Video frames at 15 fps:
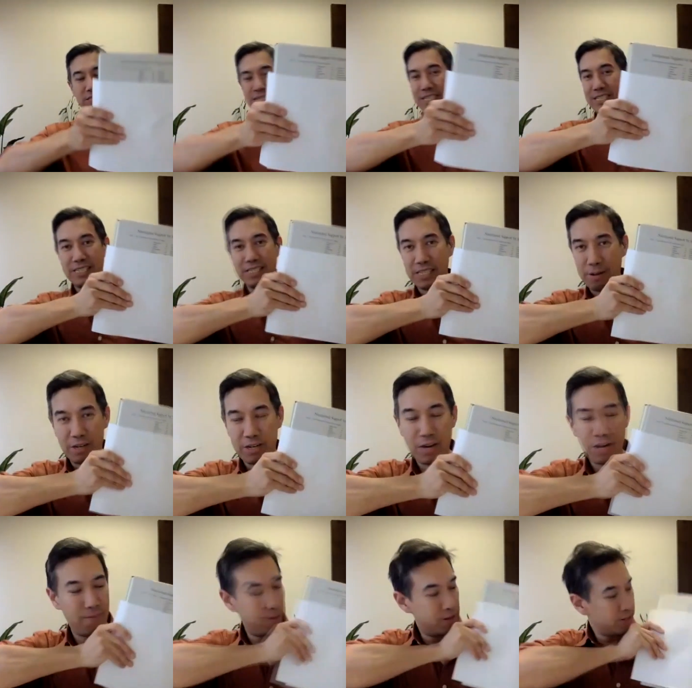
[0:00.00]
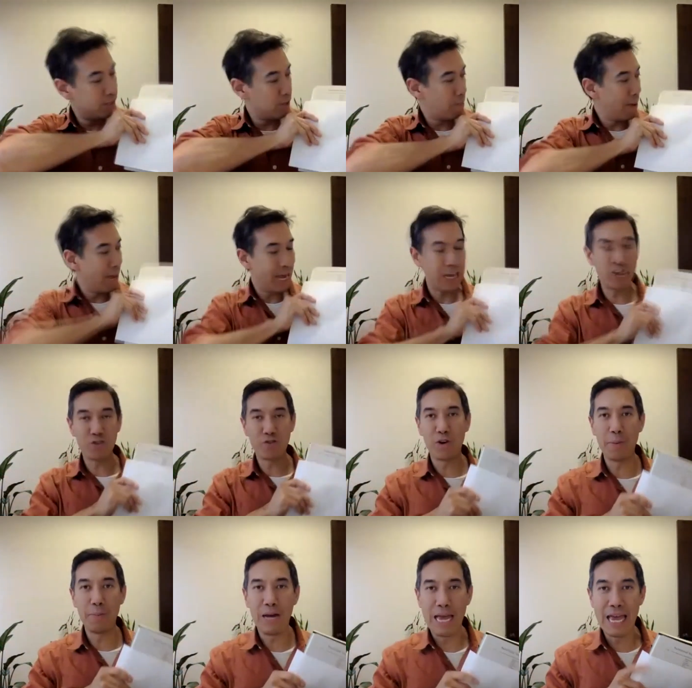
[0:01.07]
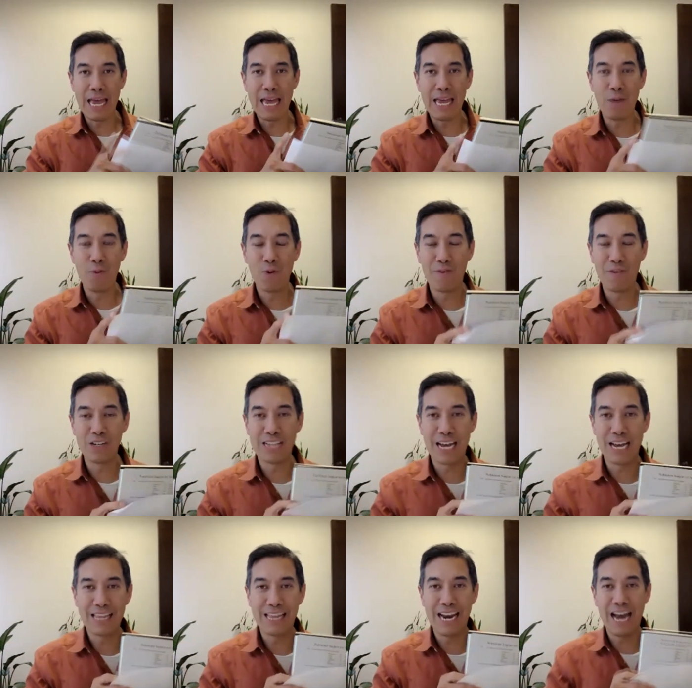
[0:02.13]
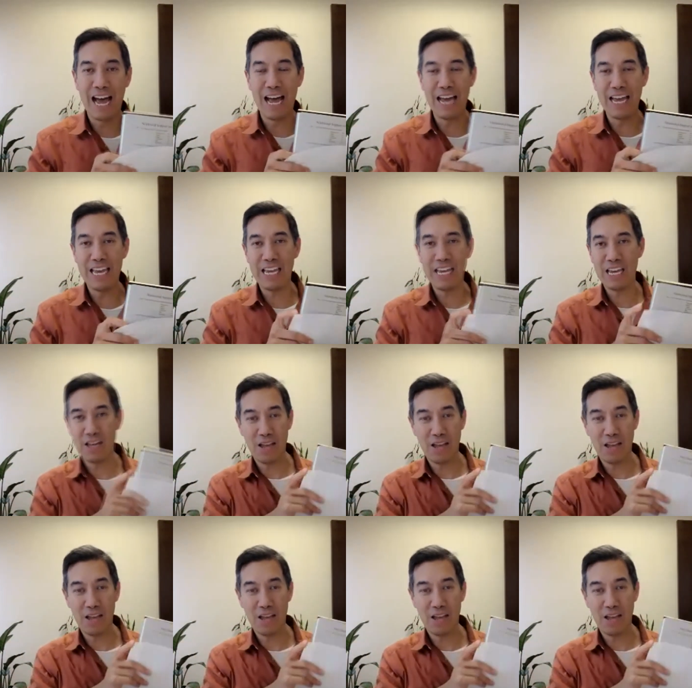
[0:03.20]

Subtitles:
this is a page from a reference guide that I